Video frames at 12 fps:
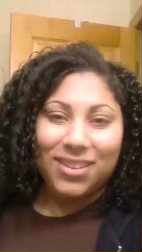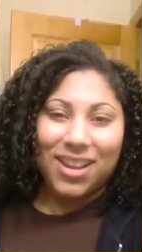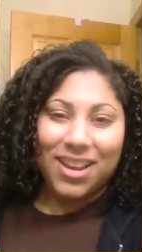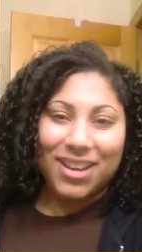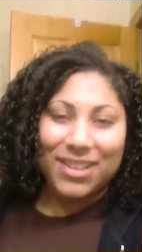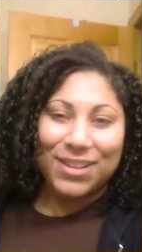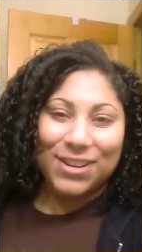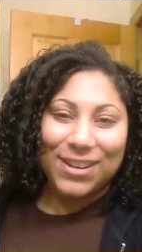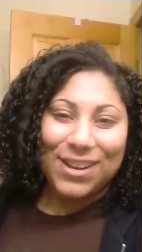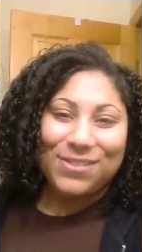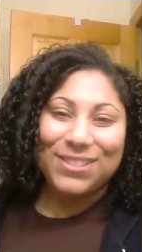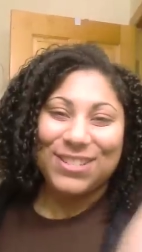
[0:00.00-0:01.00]
Alright y'all,
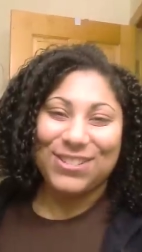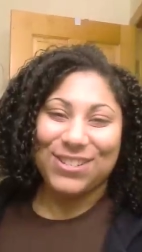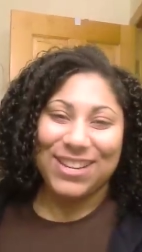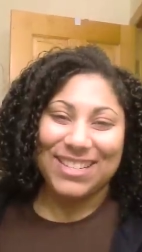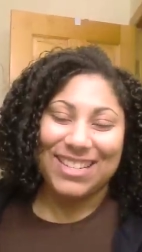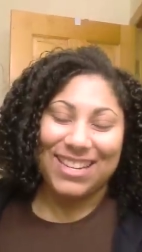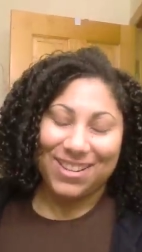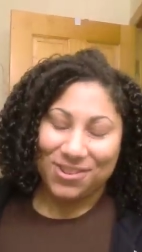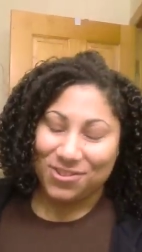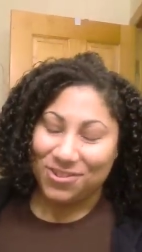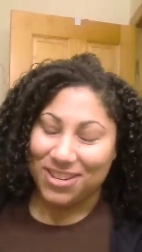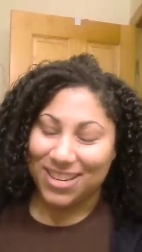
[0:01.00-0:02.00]
I wasn't trying to
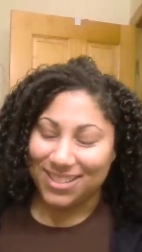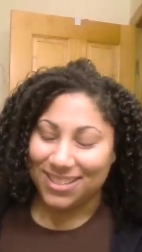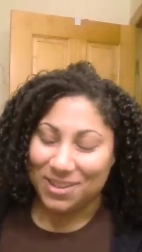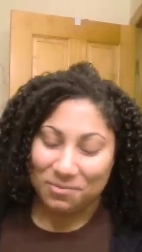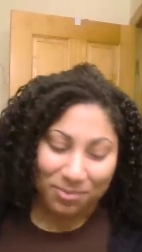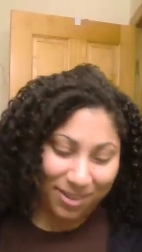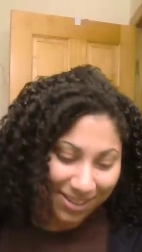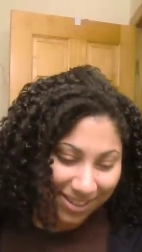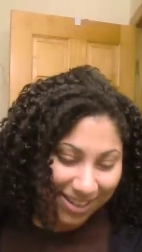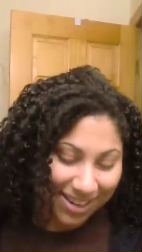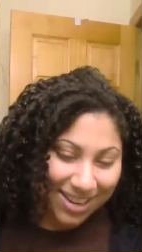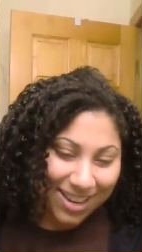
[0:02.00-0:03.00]
tease you yesterday, but
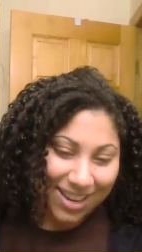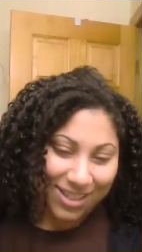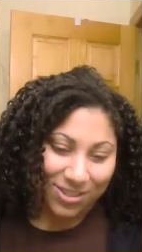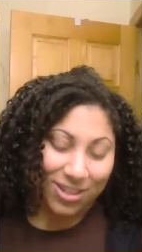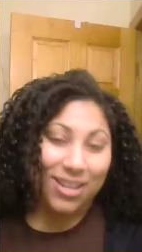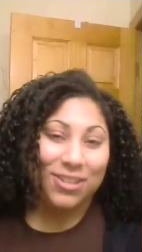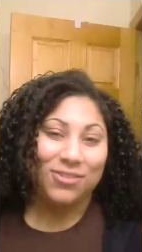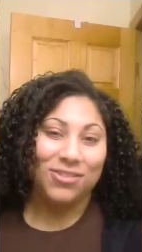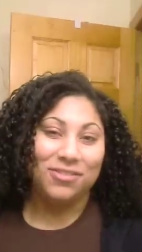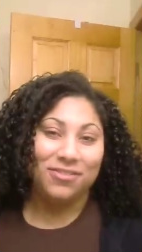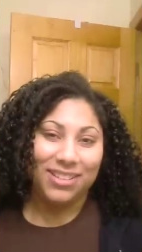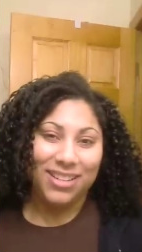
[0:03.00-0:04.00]
I tried doing
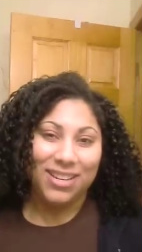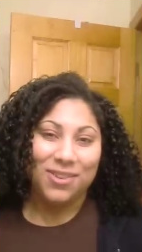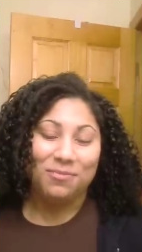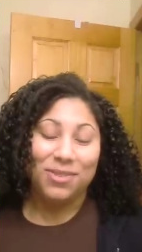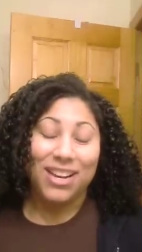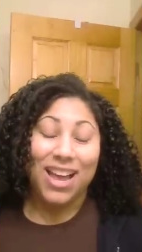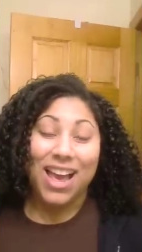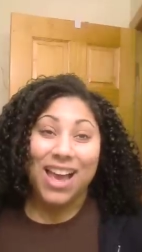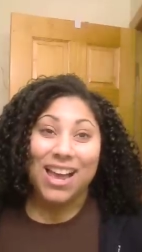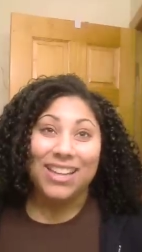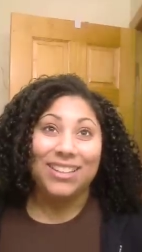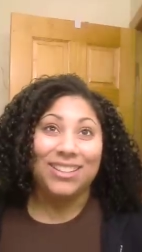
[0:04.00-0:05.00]
a video, but
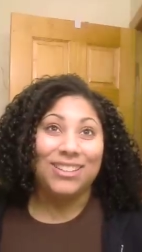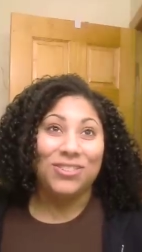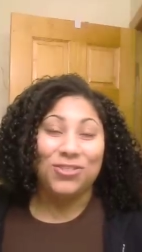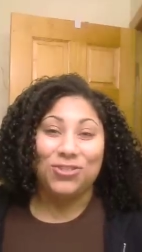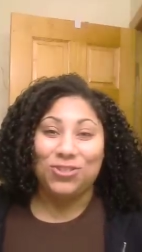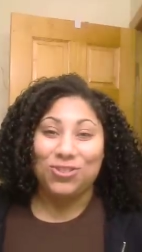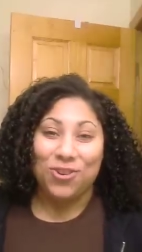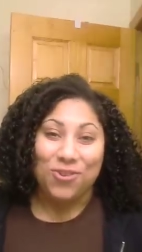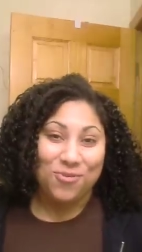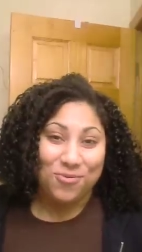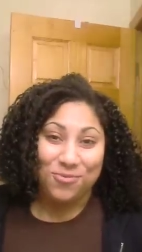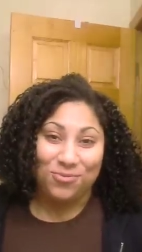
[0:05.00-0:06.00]
I looked
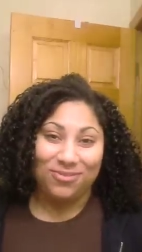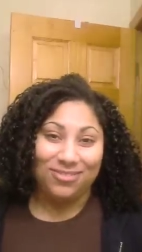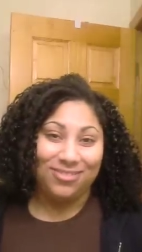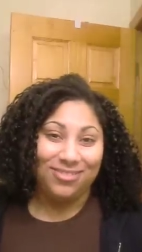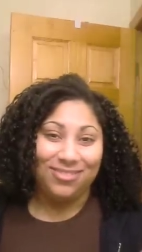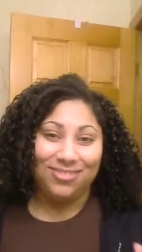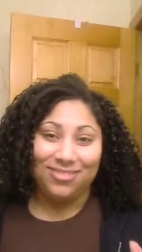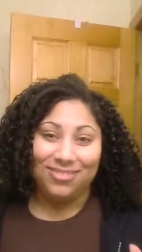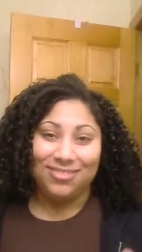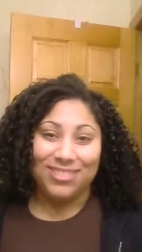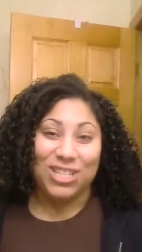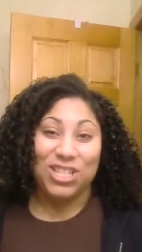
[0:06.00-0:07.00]
so
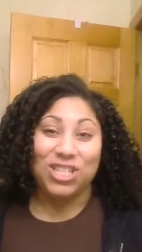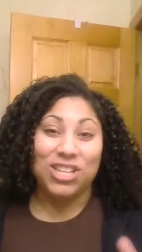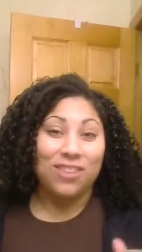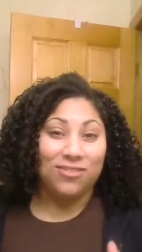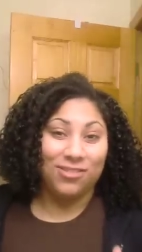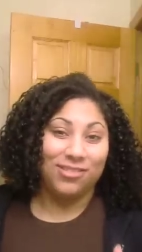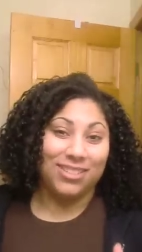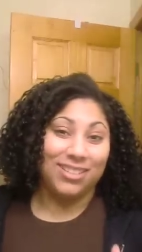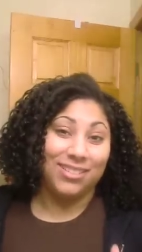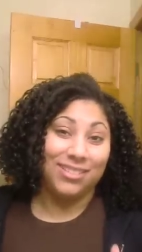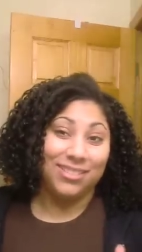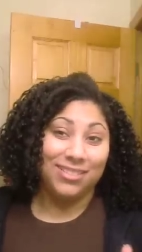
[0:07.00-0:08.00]
disheveled
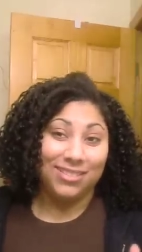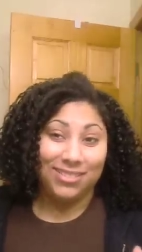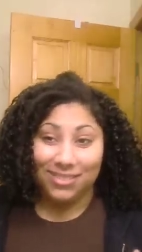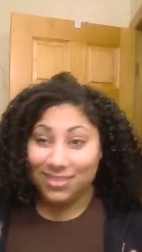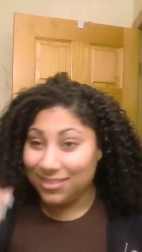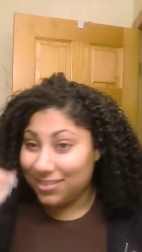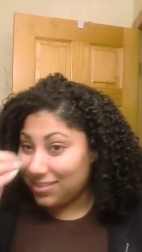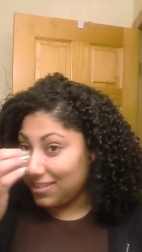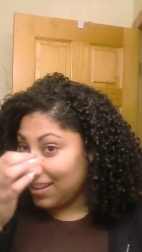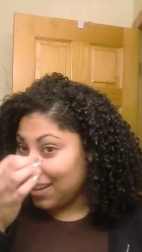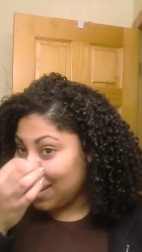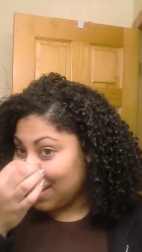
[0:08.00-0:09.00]

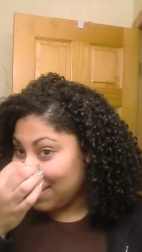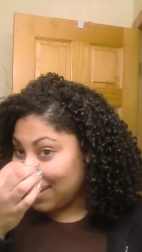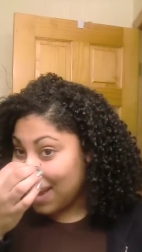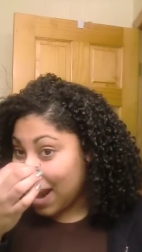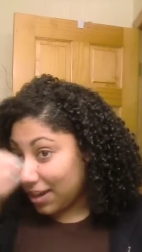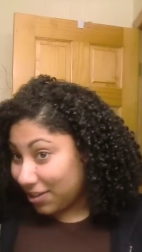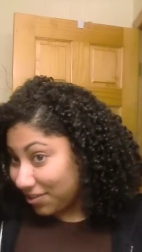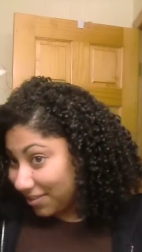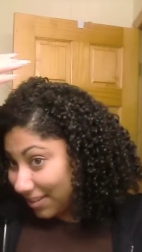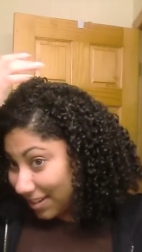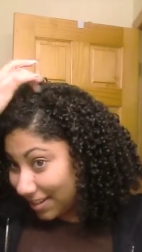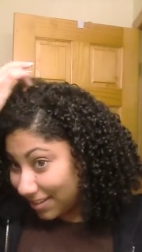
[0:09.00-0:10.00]
and
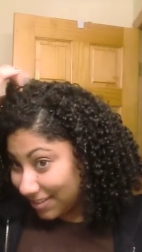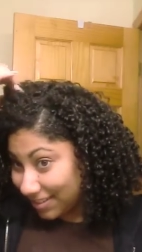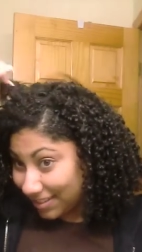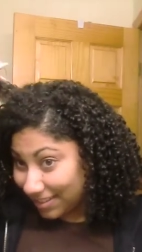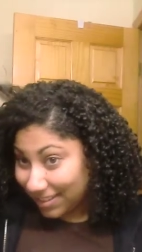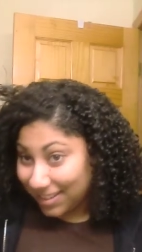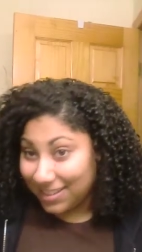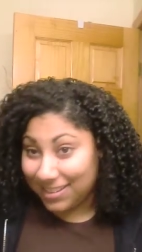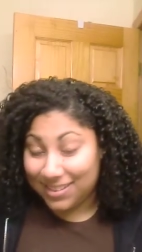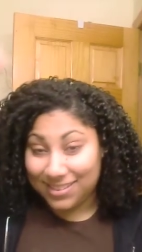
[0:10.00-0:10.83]
knackered that I was just like,